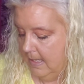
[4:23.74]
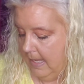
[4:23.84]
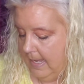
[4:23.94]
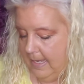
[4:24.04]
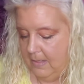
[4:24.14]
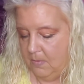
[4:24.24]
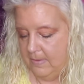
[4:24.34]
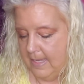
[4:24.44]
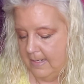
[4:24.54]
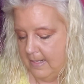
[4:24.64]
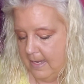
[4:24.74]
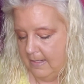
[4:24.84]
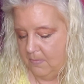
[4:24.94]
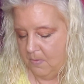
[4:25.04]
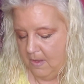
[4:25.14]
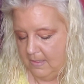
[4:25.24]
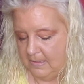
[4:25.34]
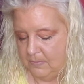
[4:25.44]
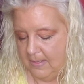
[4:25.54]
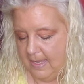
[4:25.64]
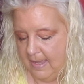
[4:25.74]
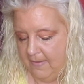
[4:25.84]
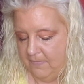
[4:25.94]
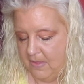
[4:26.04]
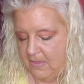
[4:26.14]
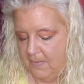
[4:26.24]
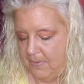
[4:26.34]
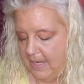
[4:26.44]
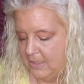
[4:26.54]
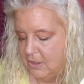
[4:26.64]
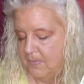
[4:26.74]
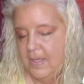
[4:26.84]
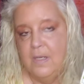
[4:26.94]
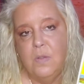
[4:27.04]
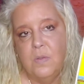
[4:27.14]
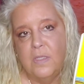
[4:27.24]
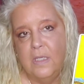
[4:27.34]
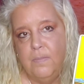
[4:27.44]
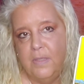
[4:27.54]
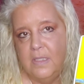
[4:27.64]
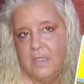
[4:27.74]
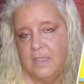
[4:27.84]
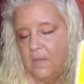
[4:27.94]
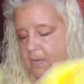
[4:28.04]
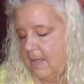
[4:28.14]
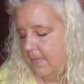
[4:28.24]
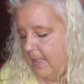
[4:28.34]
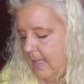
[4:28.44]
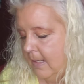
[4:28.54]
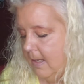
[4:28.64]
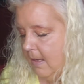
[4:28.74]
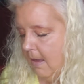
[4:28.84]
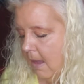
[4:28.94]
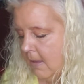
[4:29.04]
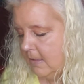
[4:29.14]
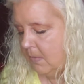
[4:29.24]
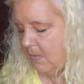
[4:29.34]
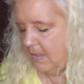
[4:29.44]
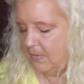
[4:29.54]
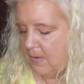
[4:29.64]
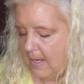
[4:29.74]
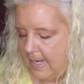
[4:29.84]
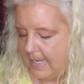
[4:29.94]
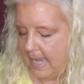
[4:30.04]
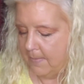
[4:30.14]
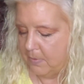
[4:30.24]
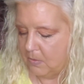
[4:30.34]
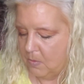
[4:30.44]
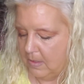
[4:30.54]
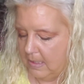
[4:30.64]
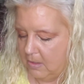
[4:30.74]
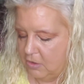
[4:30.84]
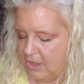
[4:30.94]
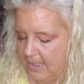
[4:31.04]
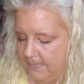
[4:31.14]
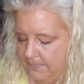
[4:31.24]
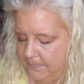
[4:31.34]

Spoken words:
And on that Nine of Wands, we have the Page of Pentacles. Good business deal coming in. Also want to throw out a Capricorn energy.